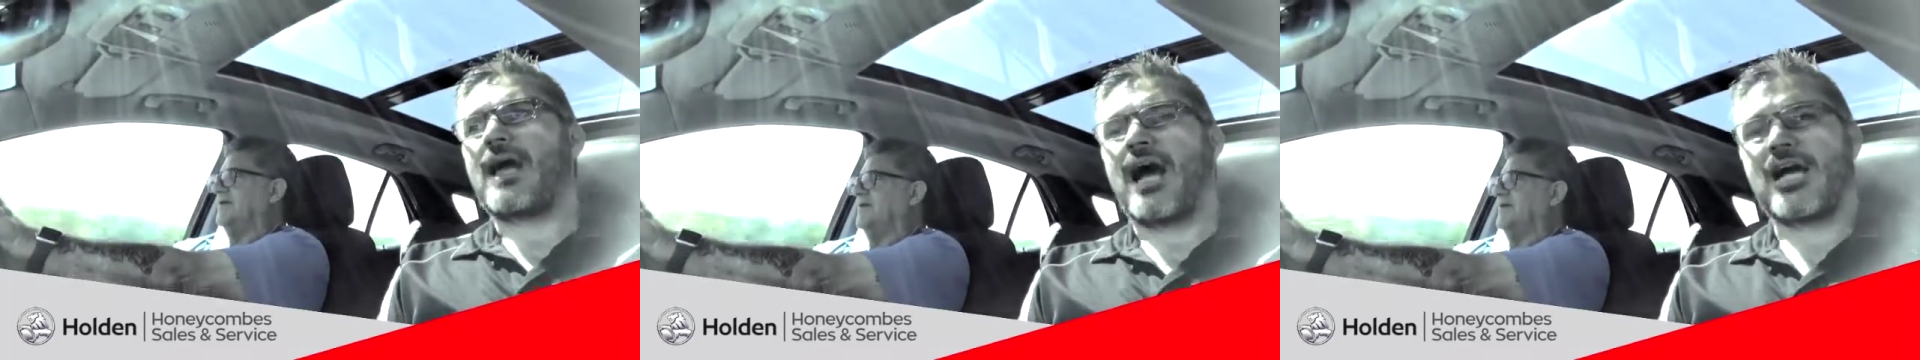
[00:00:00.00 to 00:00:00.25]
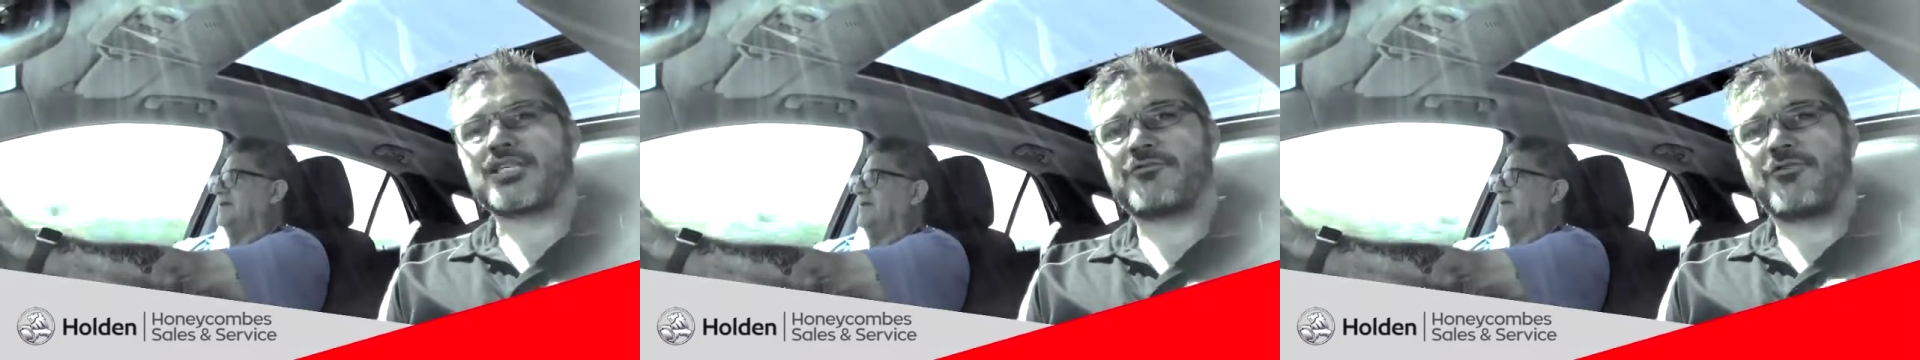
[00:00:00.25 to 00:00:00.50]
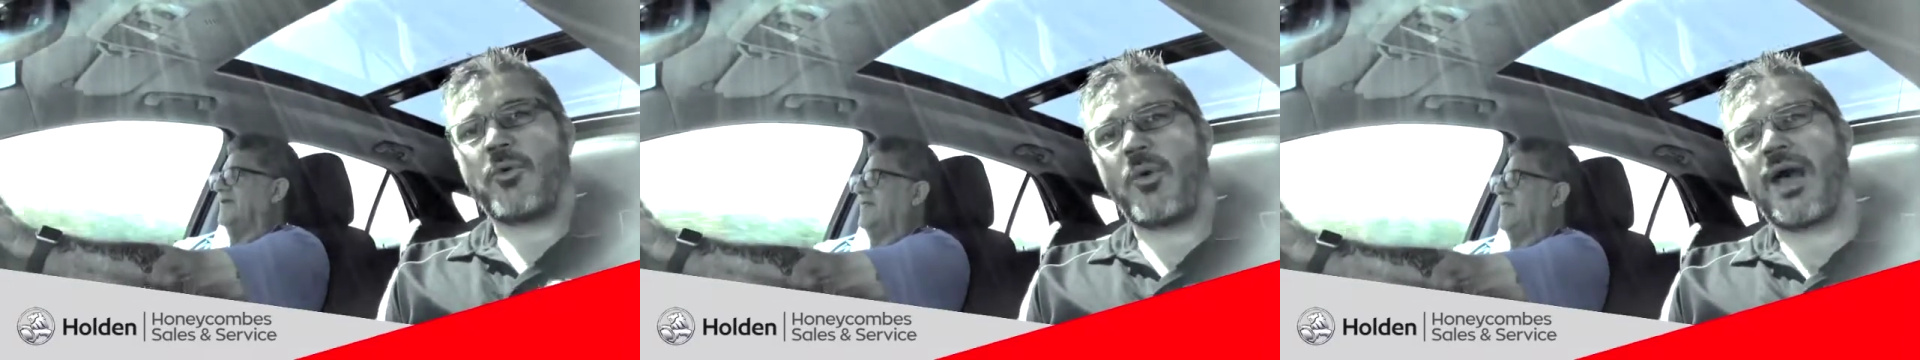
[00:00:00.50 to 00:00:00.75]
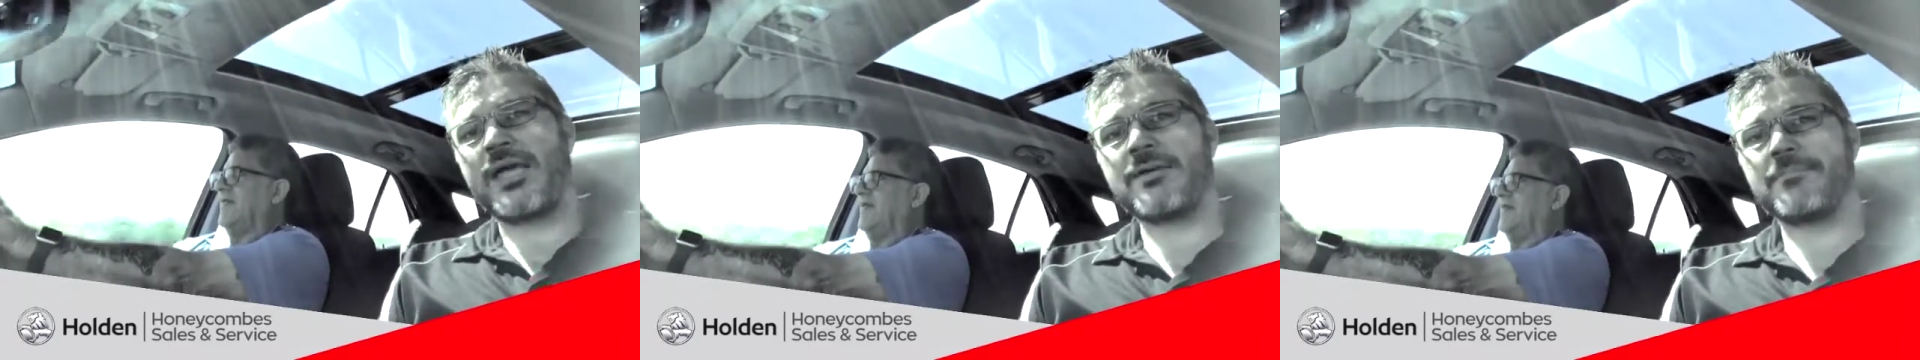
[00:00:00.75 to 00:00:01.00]
Ask for
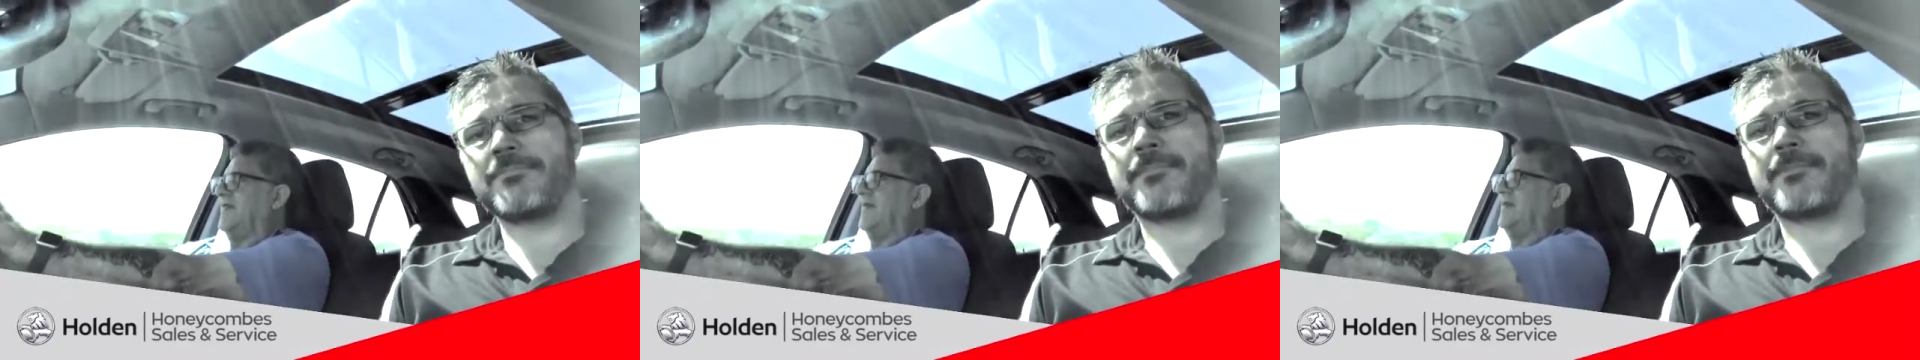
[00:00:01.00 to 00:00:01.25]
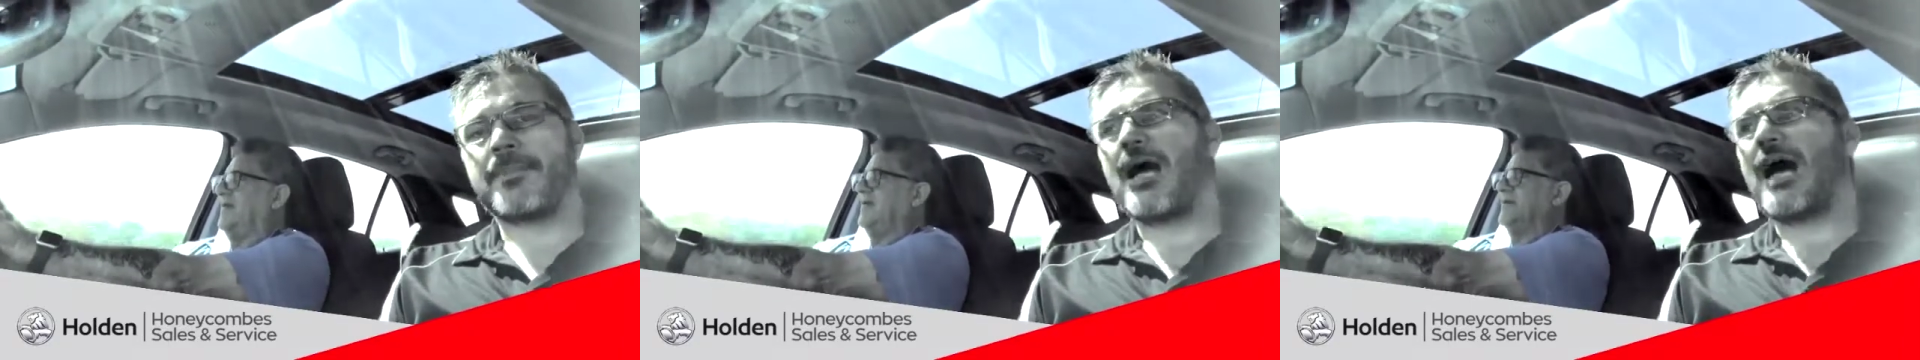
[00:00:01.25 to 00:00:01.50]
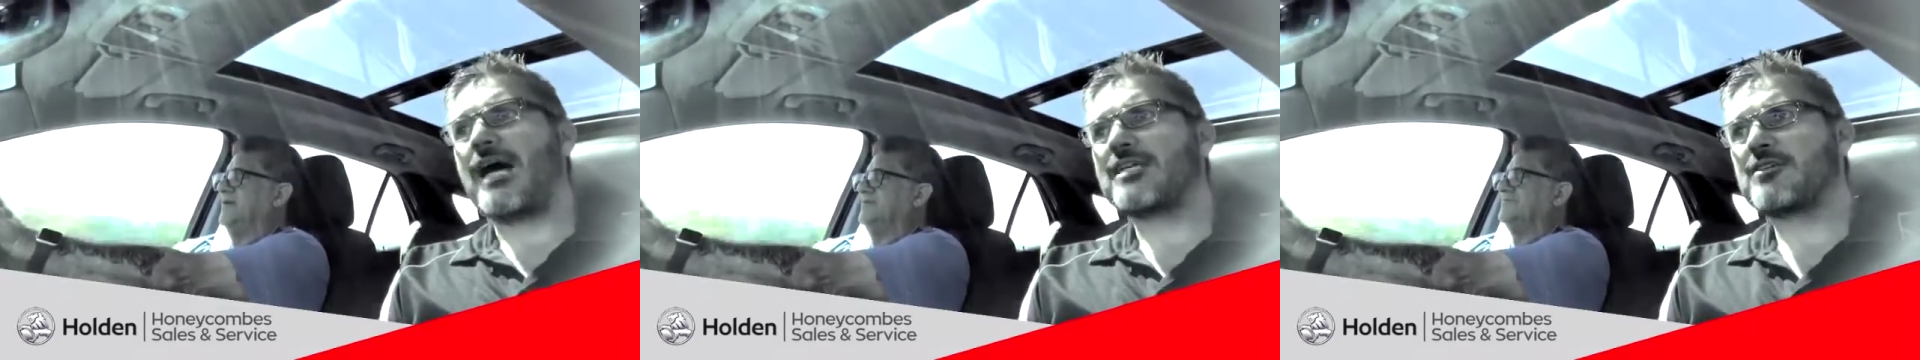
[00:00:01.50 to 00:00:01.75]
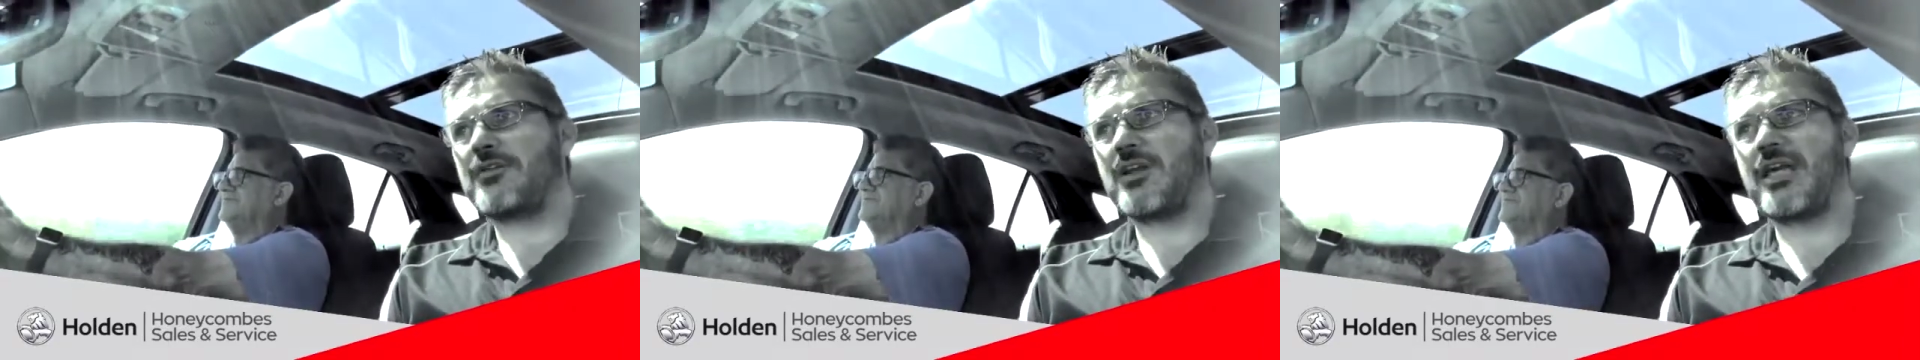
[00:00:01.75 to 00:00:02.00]
Ray.
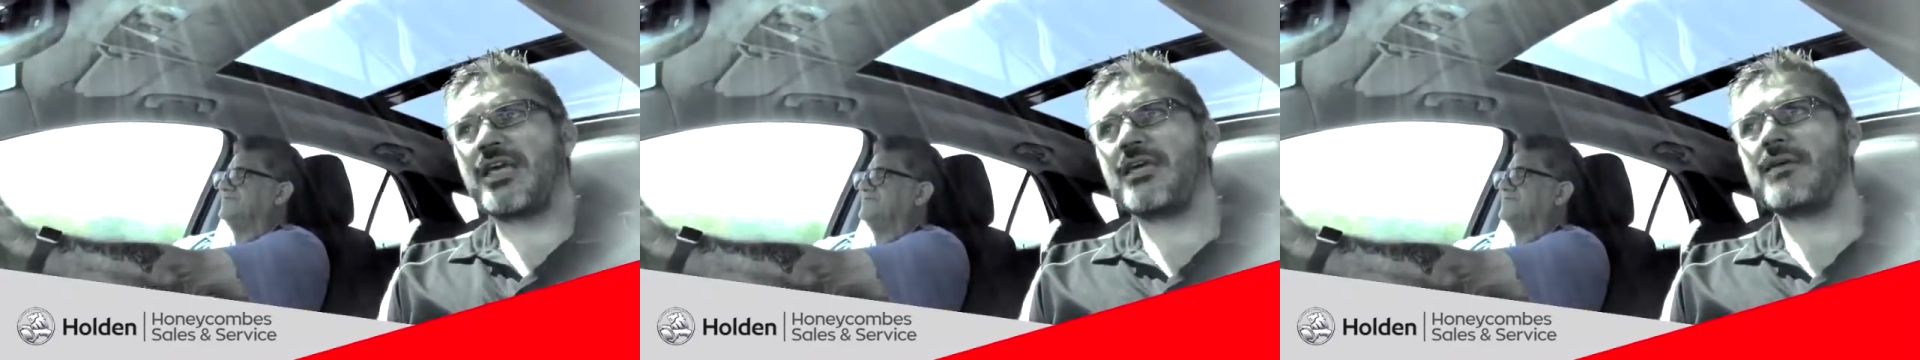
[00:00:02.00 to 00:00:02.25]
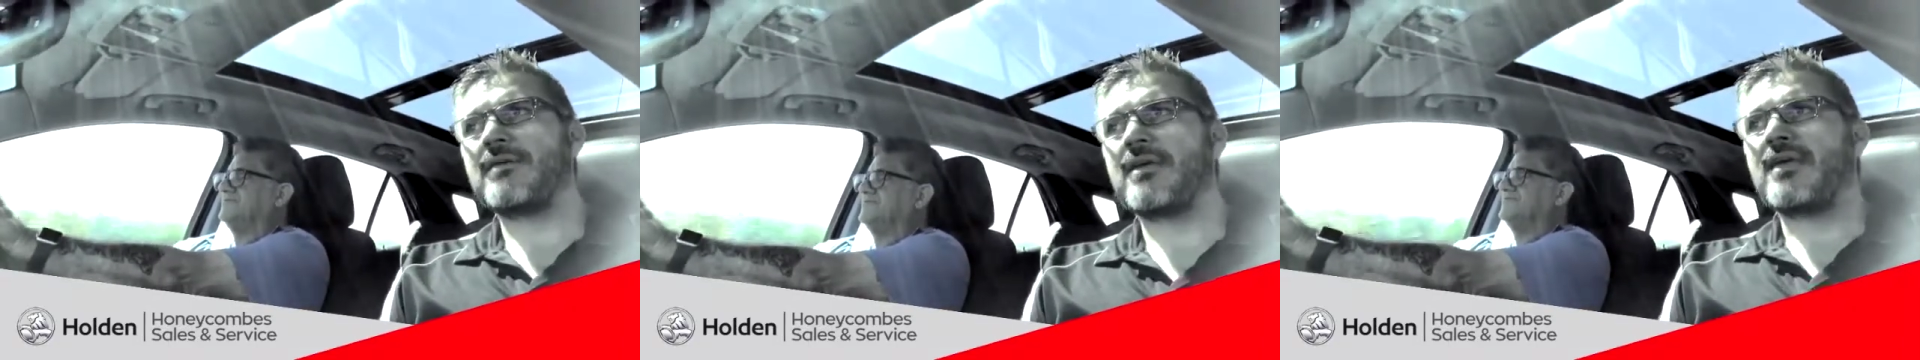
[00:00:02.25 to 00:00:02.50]
Ask for Lee.